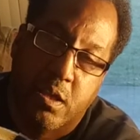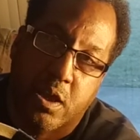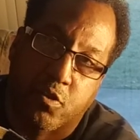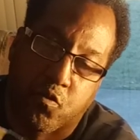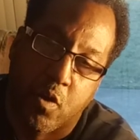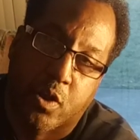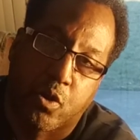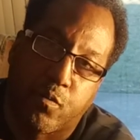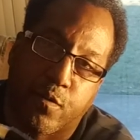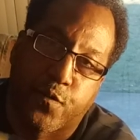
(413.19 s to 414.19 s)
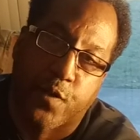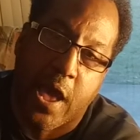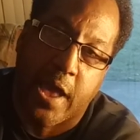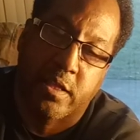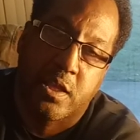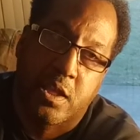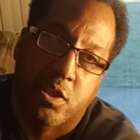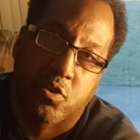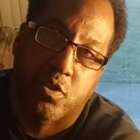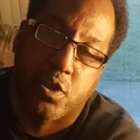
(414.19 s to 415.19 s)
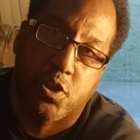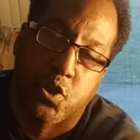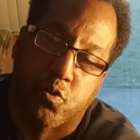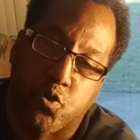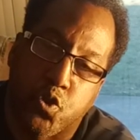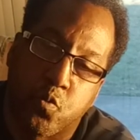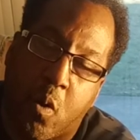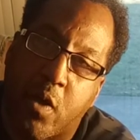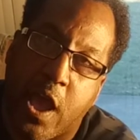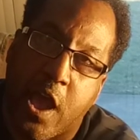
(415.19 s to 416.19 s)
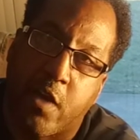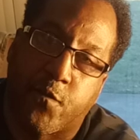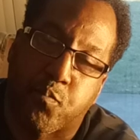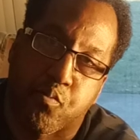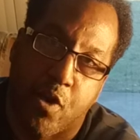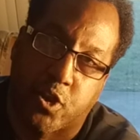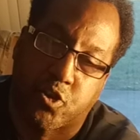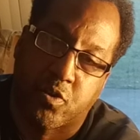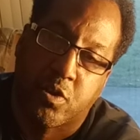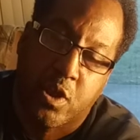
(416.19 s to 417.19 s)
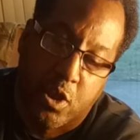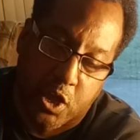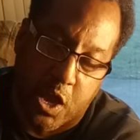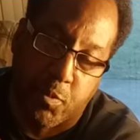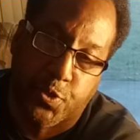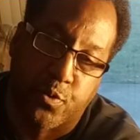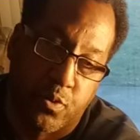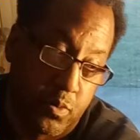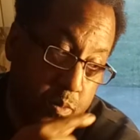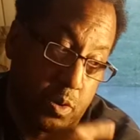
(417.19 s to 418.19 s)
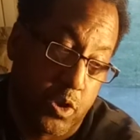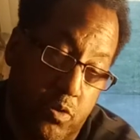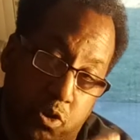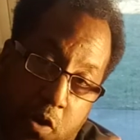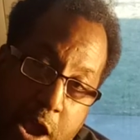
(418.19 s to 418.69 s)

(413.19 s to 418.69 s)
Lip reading: Because crinkled over and flat, you won't have pressure coming through your